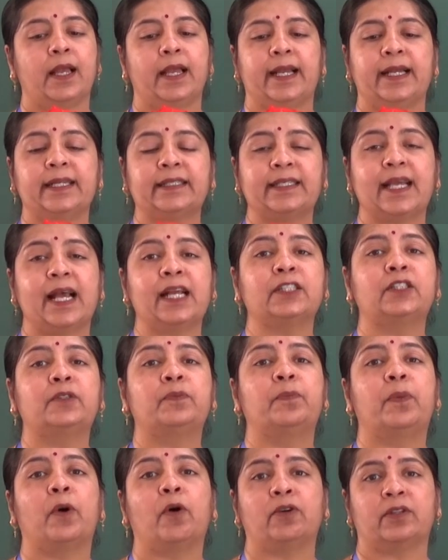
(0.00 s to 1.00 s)
It has
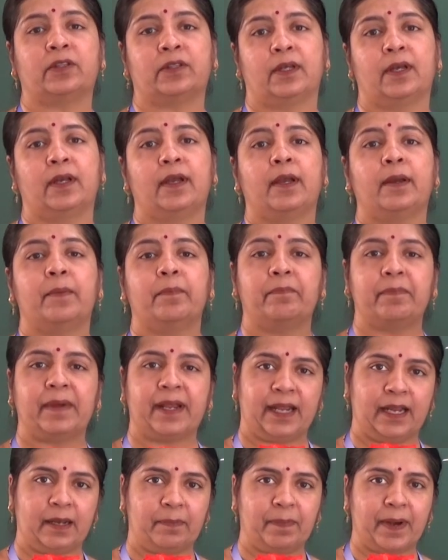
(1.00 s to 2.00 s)
both
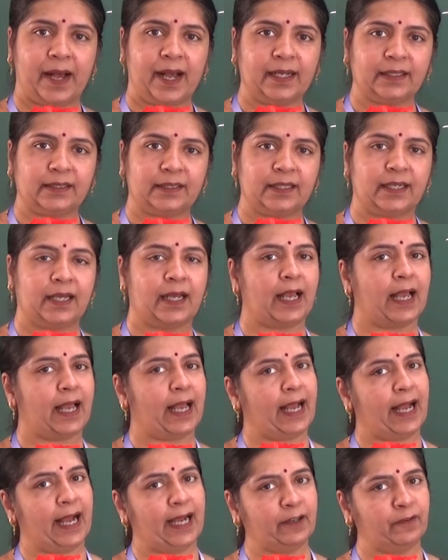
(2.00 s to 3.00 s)
male part
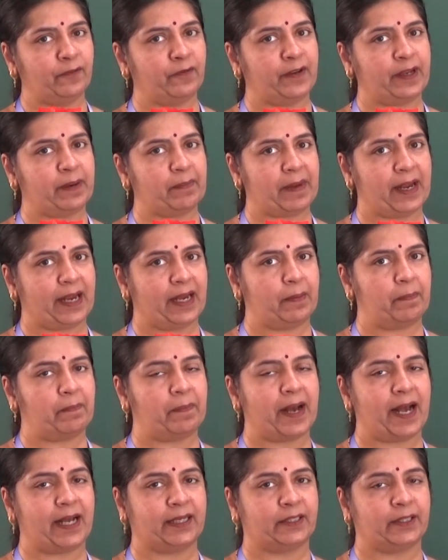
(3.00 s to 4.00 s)
and female
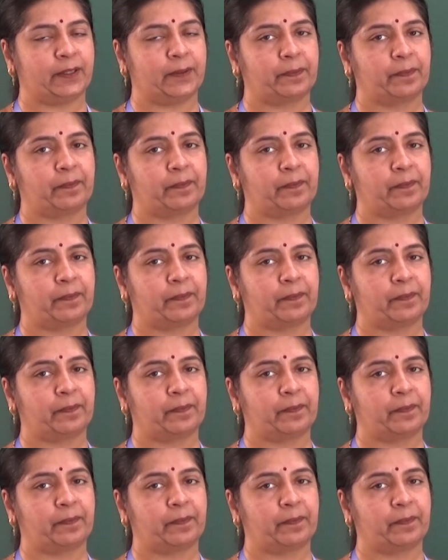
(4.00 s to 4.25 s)
part.